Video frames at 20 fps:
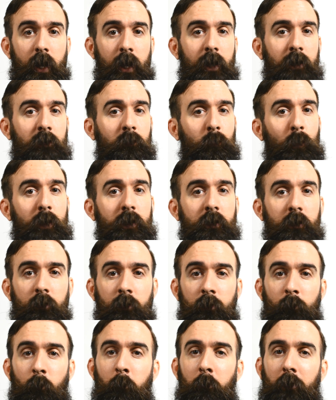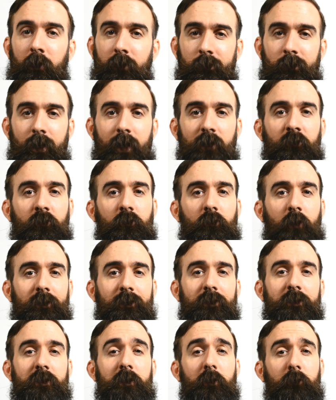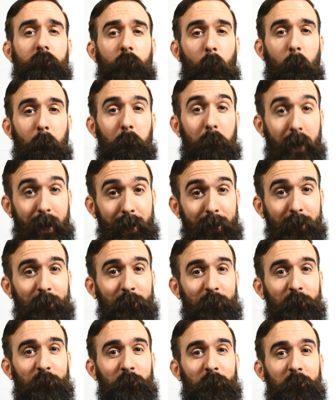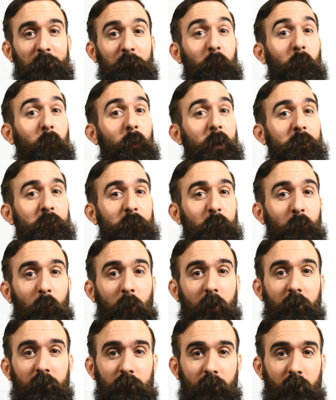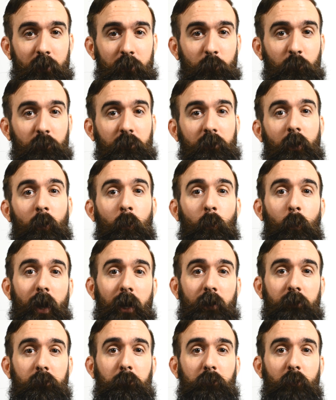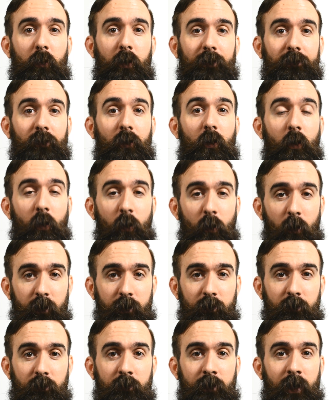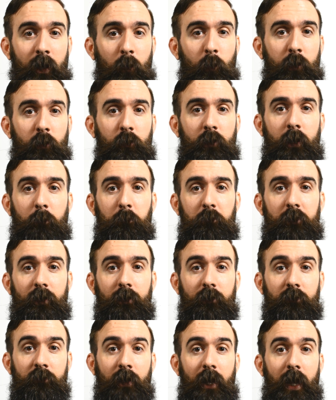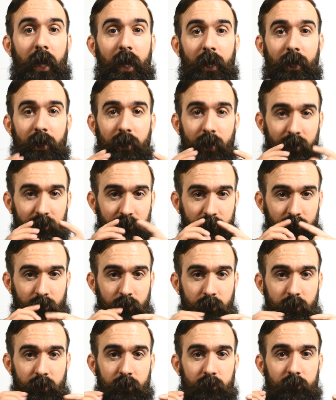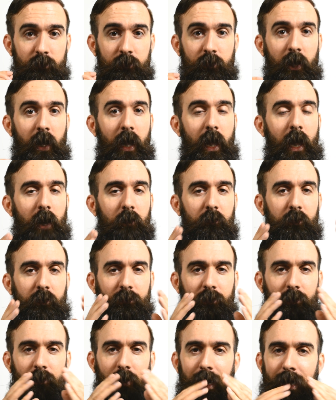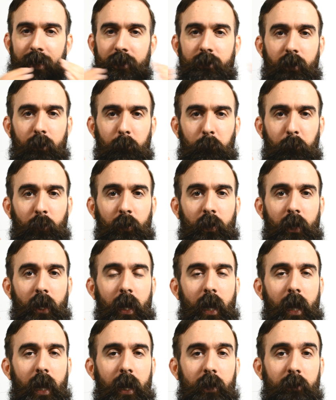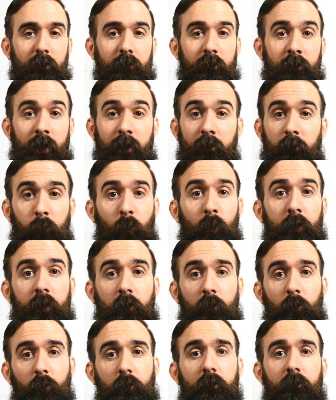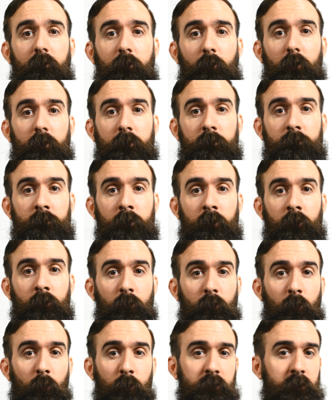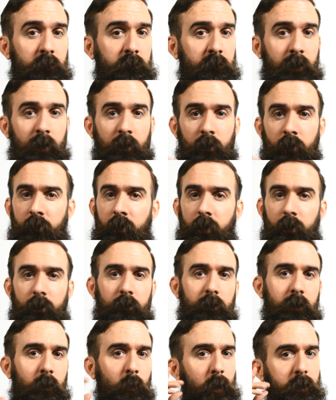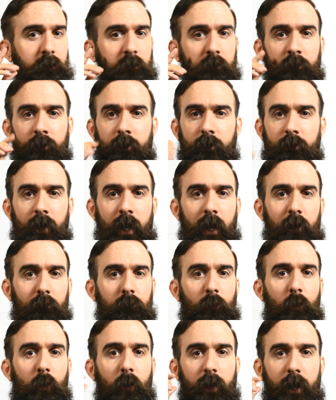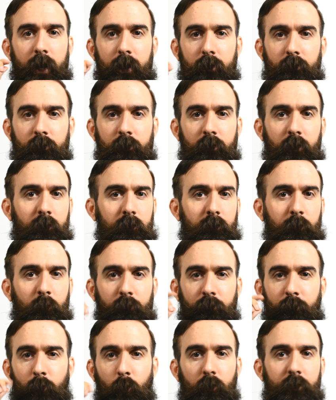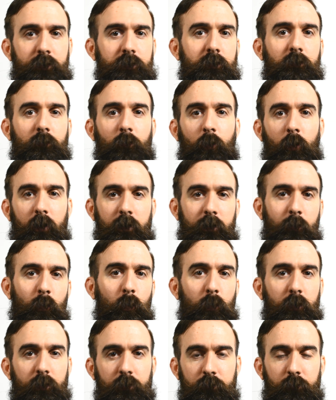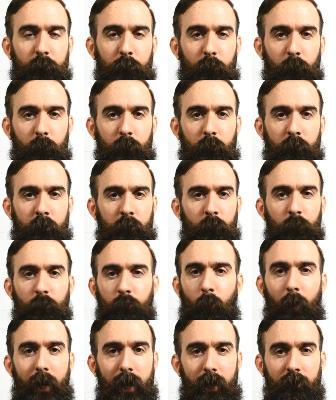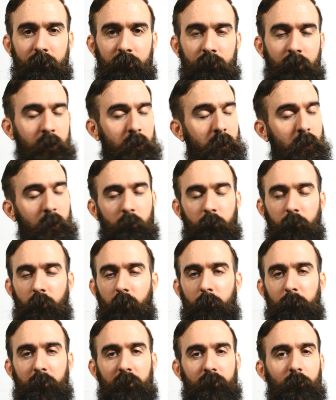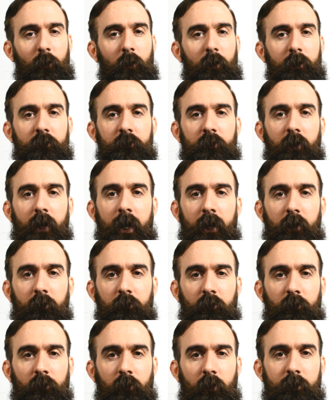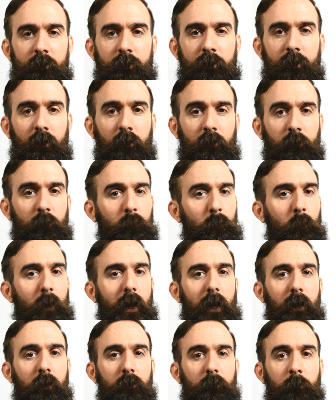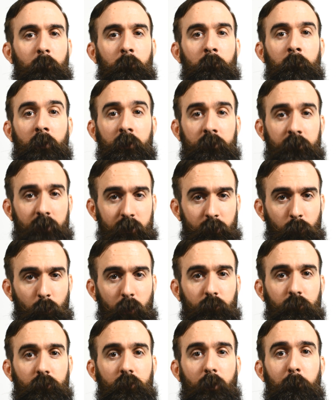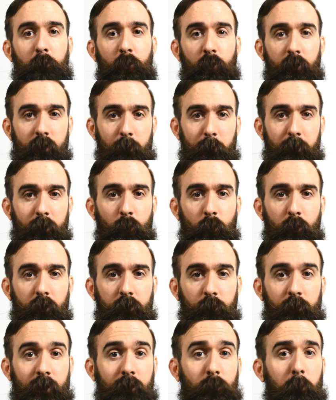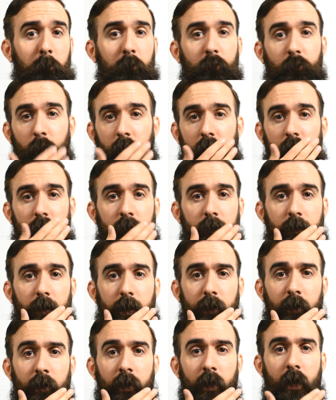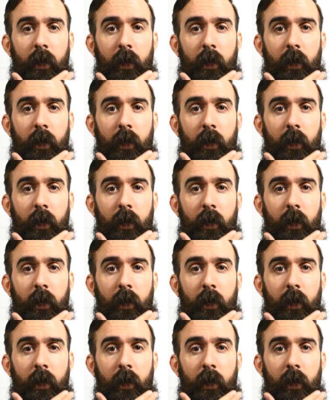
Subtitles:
It's when your mustache starts disobeying you is when you want to start using a wax product on it. That way you keep things nice and neat, everything's lined up, and that's what you're looking for. So don't just get it thinking that, oh, I just need to have long ends that are 4 inches long in order to use wax. Nope, as long as your hairs are starting to get a little wild, mustache wax will start putting them in order. So that's what I'm going to do here today.